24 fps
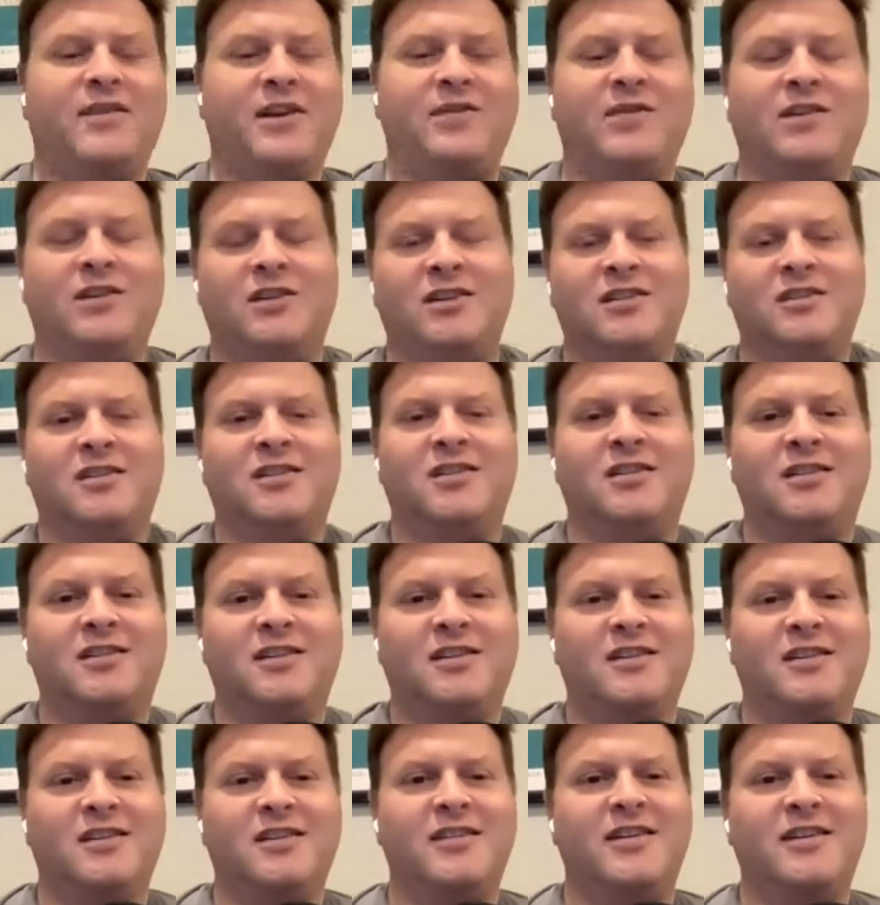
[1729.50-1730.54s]
even looked in
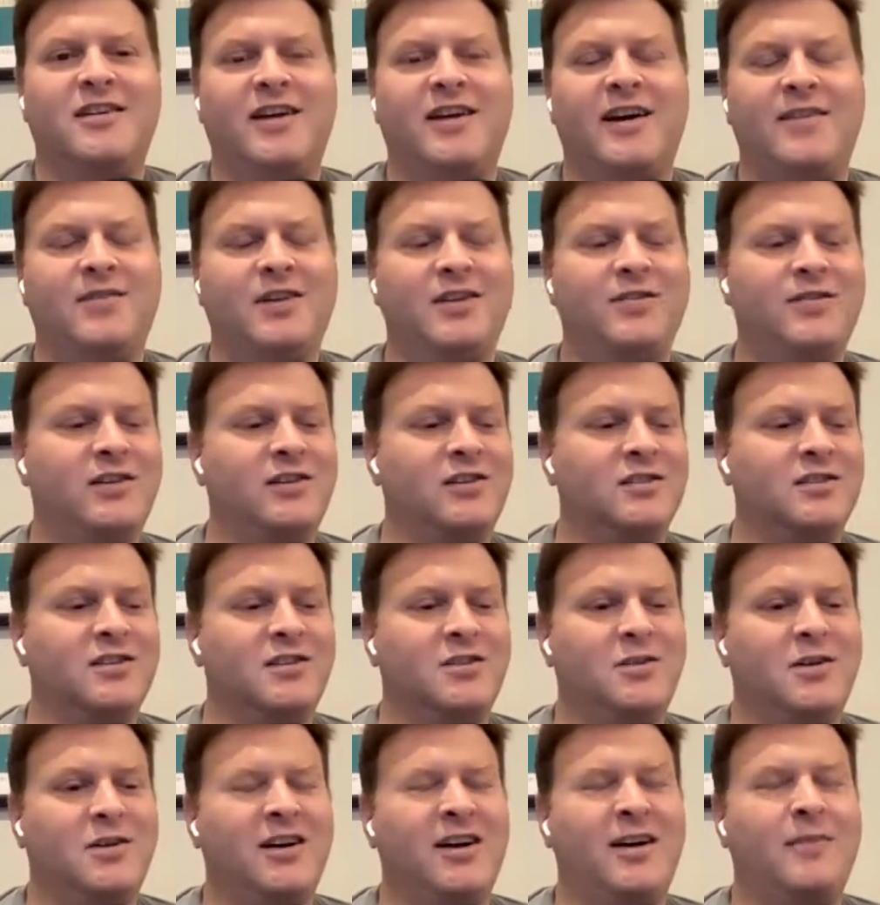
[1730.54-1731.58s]

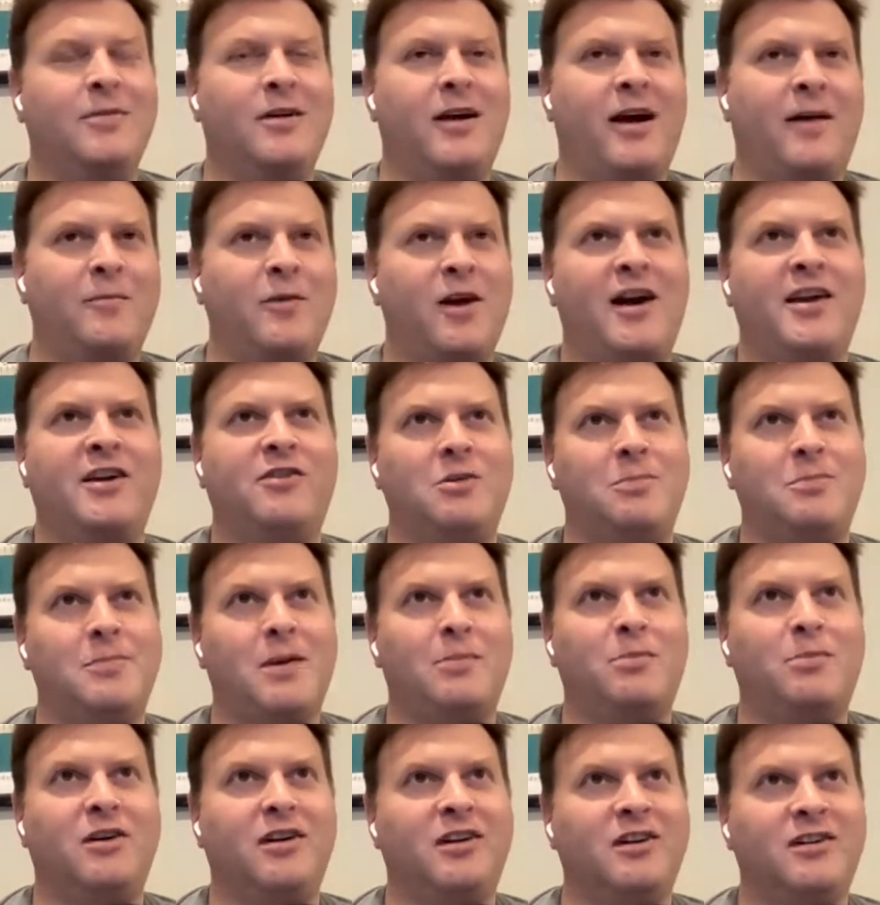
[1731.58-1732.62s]
a while. I'm kind of
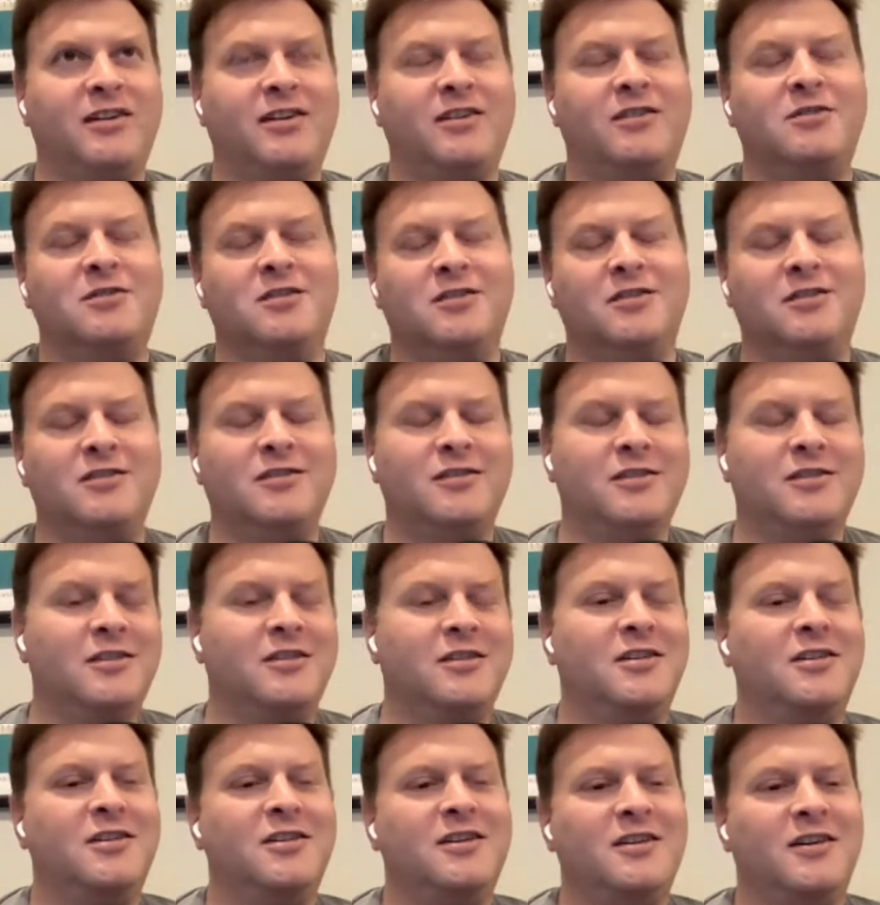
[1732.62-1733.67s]
remembering it now though.
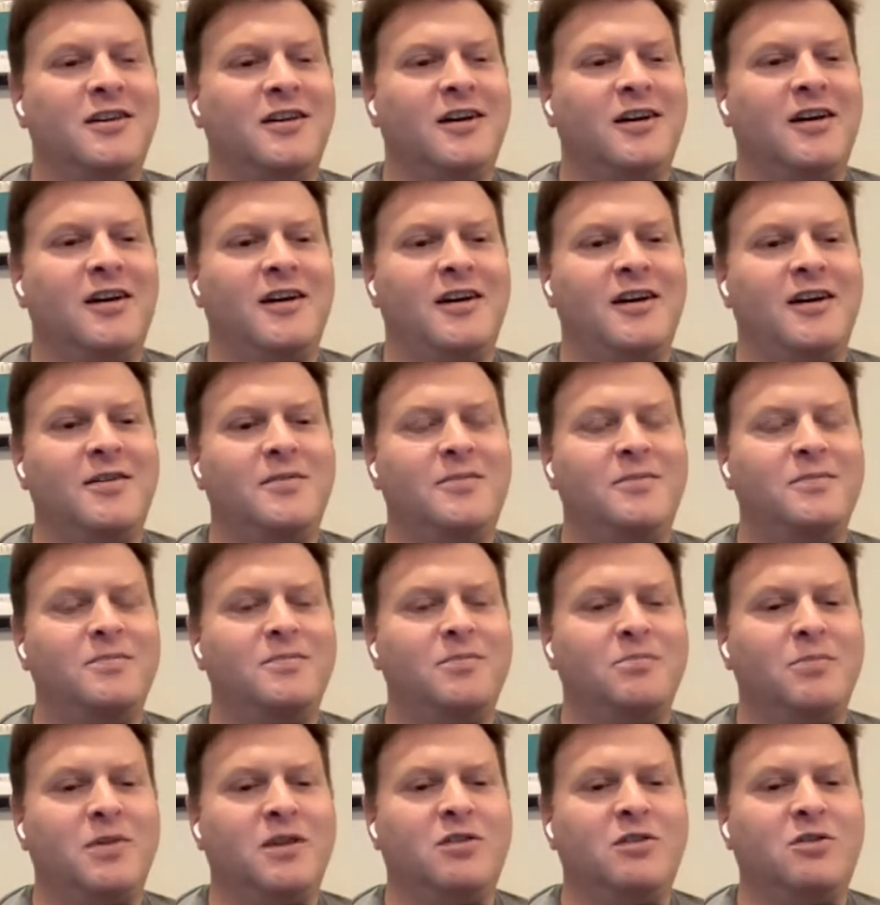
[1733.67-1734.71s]

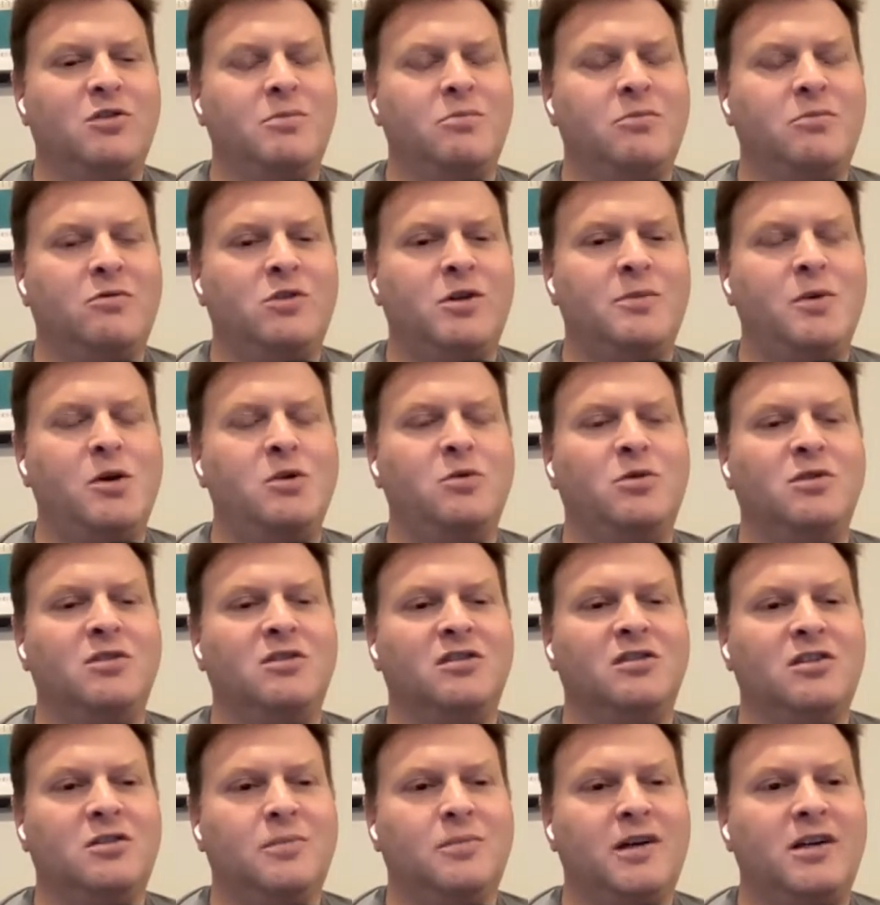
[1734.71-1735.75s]
But the remote was a
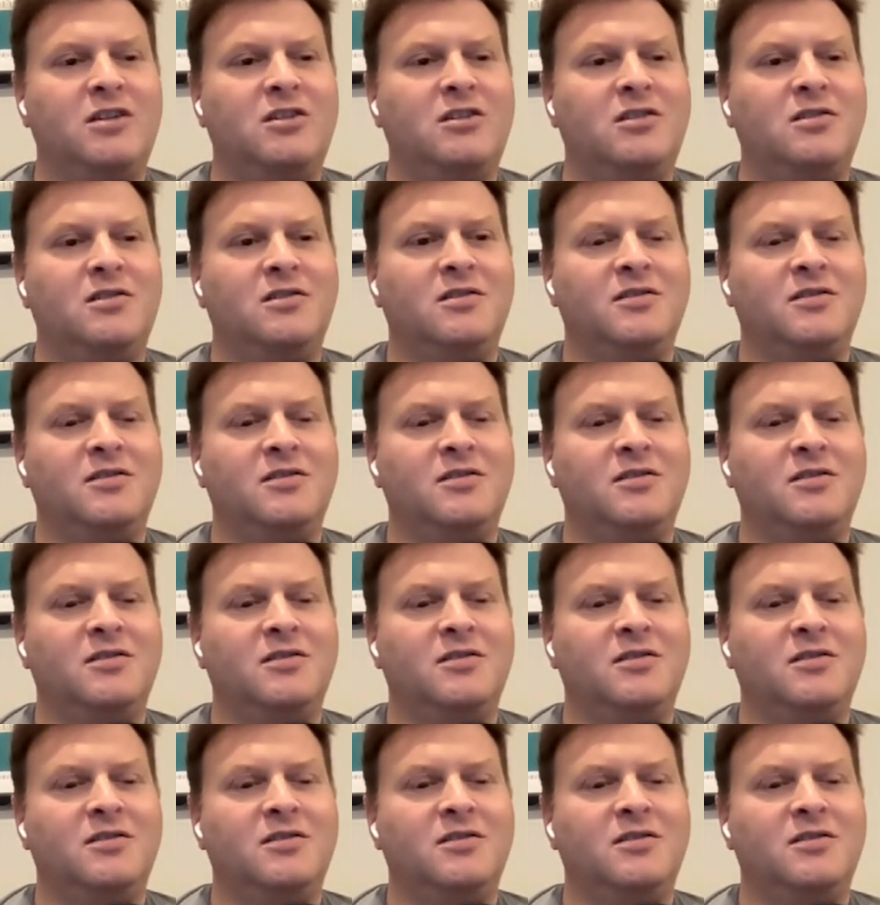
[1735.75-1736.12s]
little better.